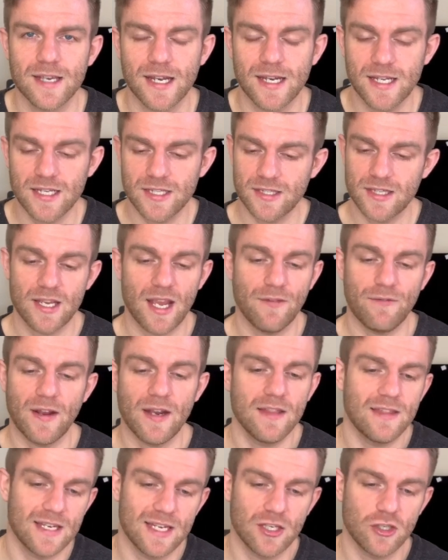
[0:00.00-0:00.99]
And it's, if
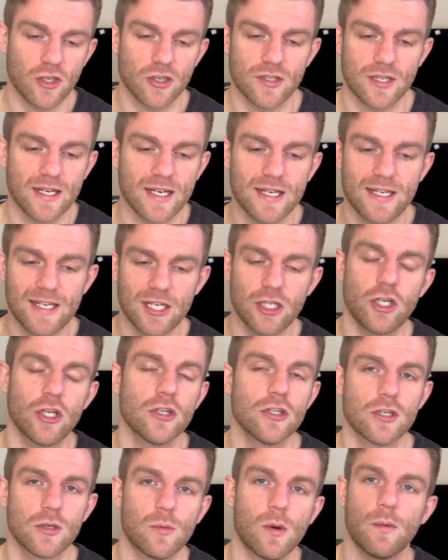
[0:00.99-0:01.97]
anything, it's just an
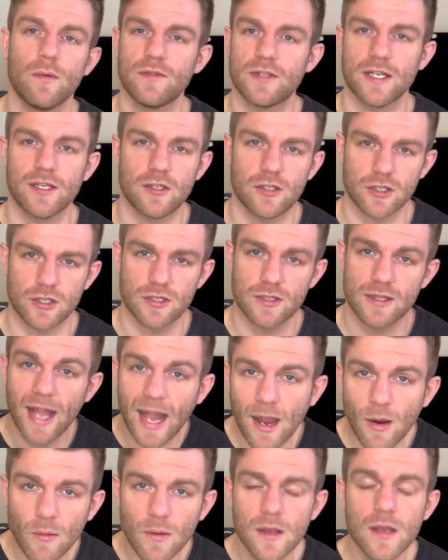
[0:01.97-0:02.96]
addition to what we've said just
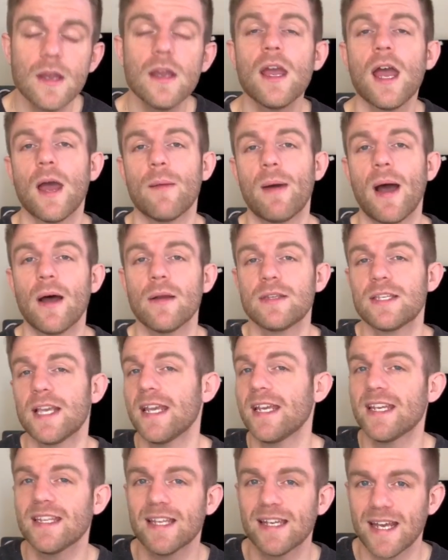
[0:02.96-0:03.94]
now about
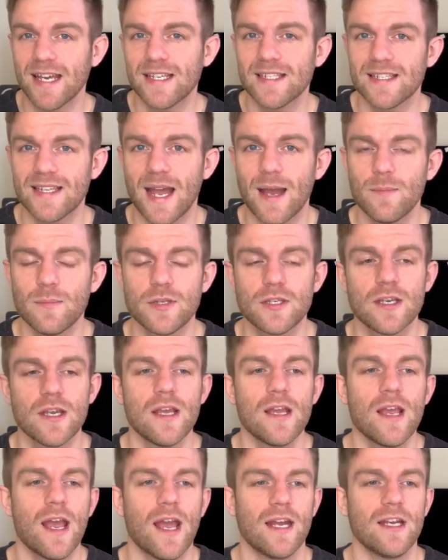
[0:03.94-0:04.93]
taking the next steps.
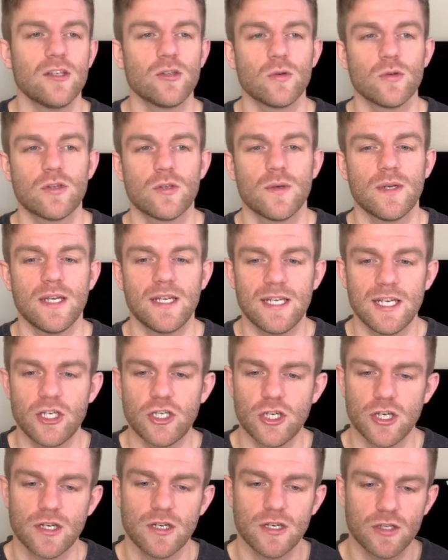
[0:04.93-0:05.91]
And it's also an
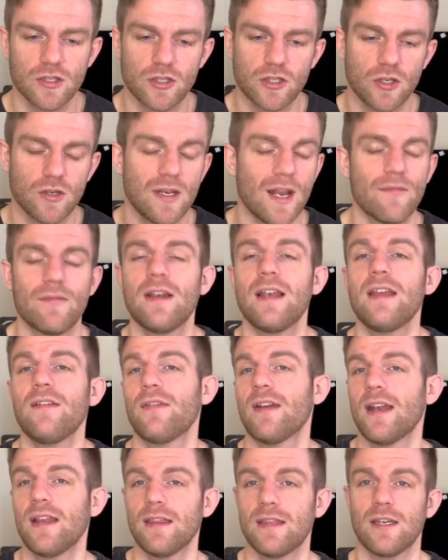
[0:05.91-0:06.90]
addition to never
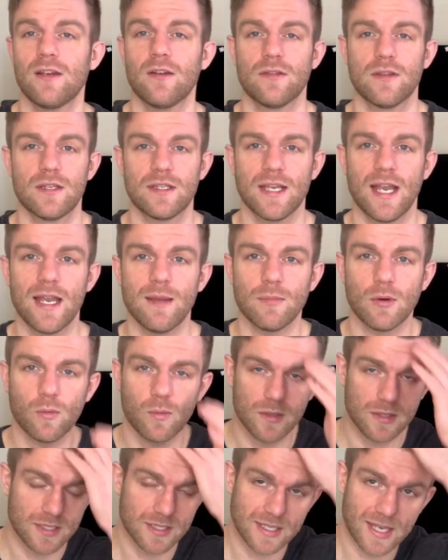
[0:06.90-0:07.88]
leaving anything on the table.
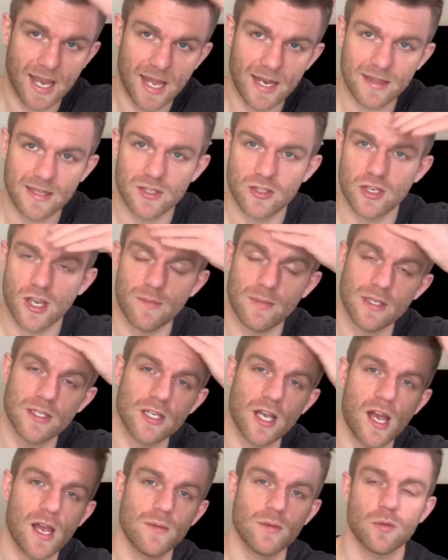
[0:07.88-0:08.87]
Once again, there's so many
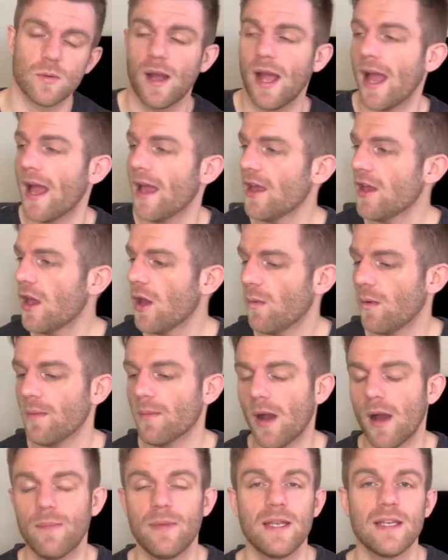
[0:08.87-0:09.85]
times where we
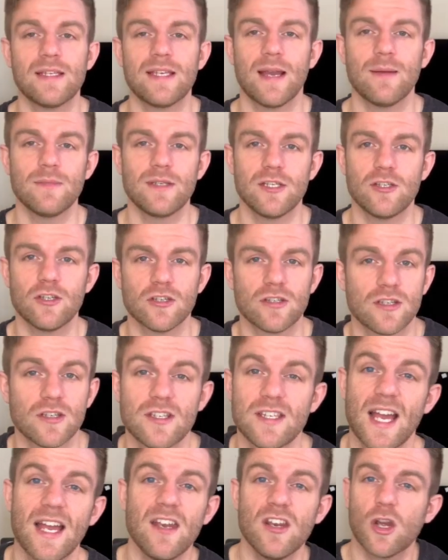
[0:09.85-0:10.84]
might be tempted just to
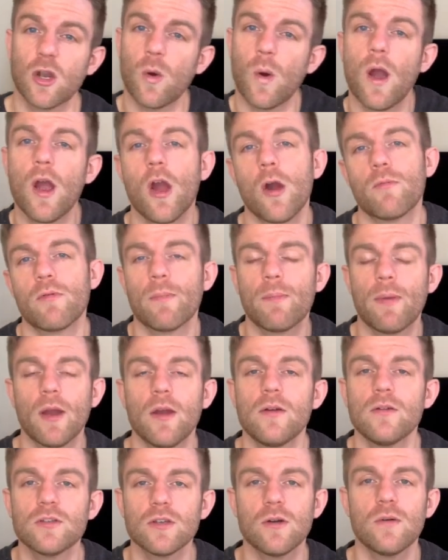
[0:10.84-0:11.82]
send a quote, a
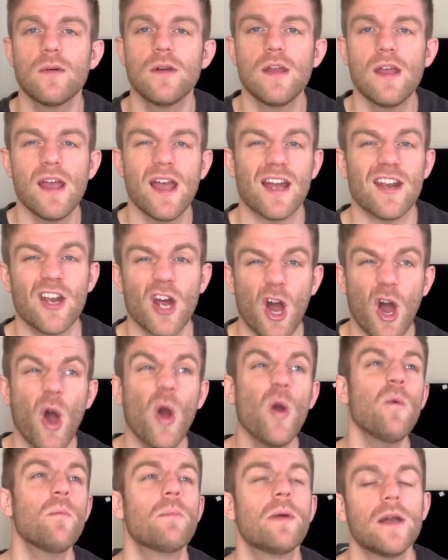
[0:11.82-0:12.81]
proposal, and
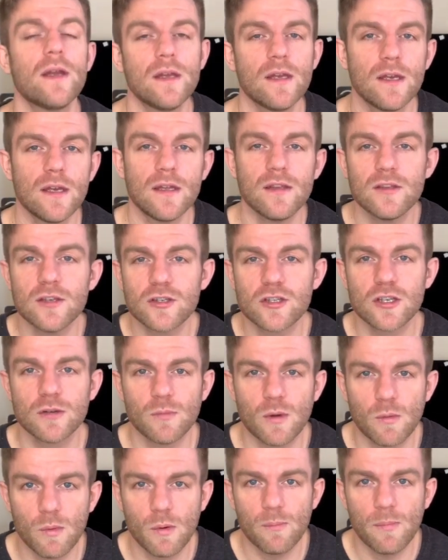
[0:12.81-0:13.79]
hope that
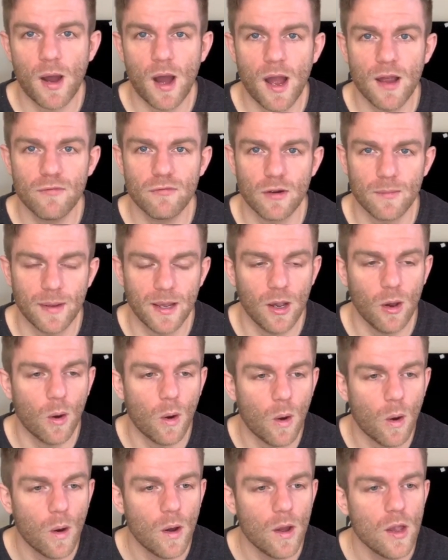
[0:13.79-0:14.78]
someone will buy from it.
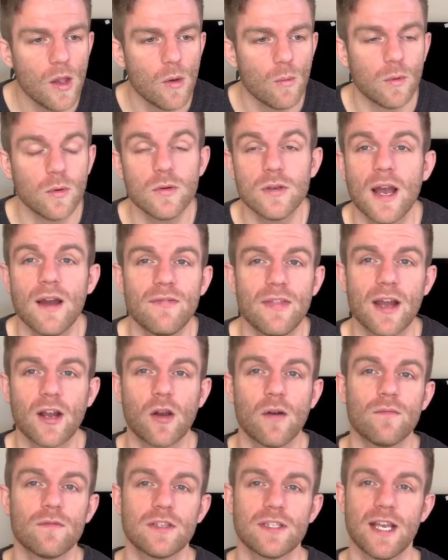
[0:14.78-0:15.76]
Or we'll have that
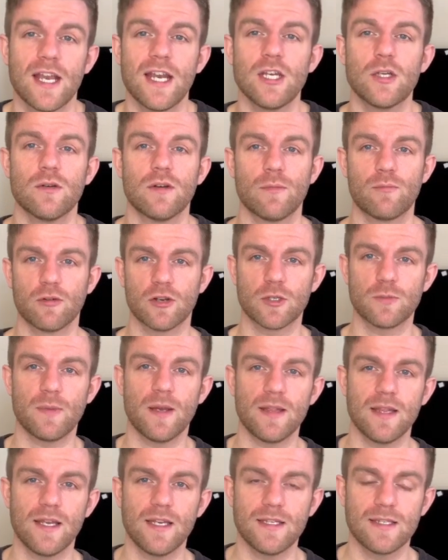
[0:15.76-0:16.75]
conversation with a
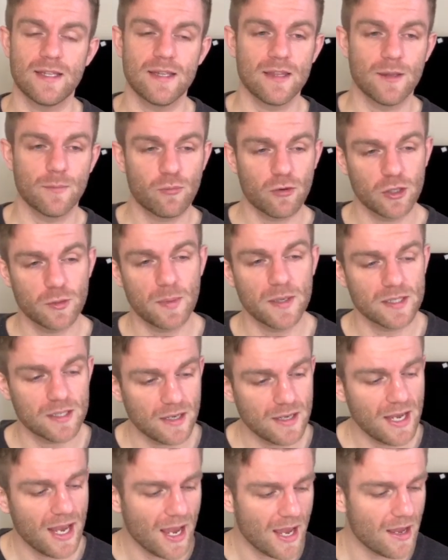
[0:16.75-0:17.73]
prospect, and the prospect's
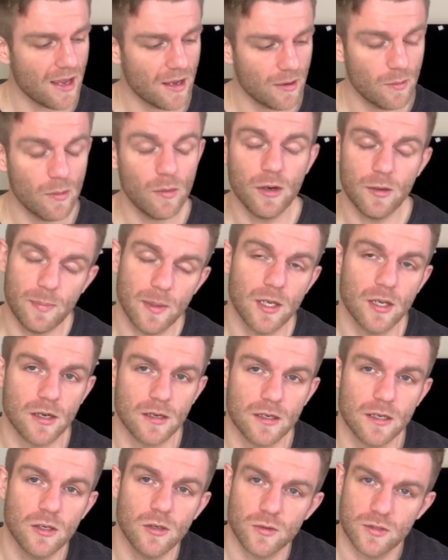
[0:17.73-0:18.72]
like, yeah, it would be
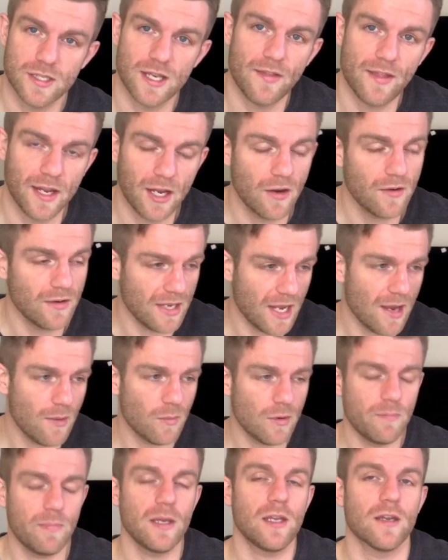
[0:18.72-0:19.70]
good. And you're sat there going, yeah, it
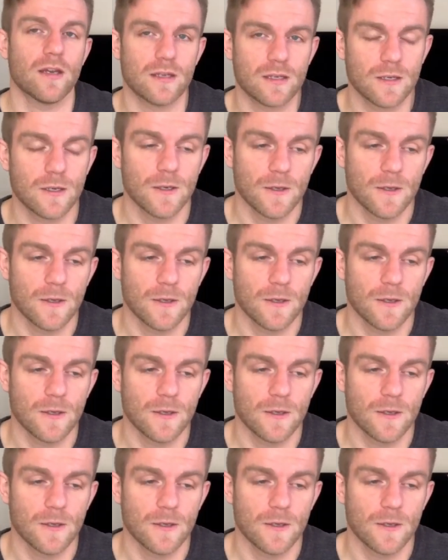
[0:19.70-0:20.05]
would be good.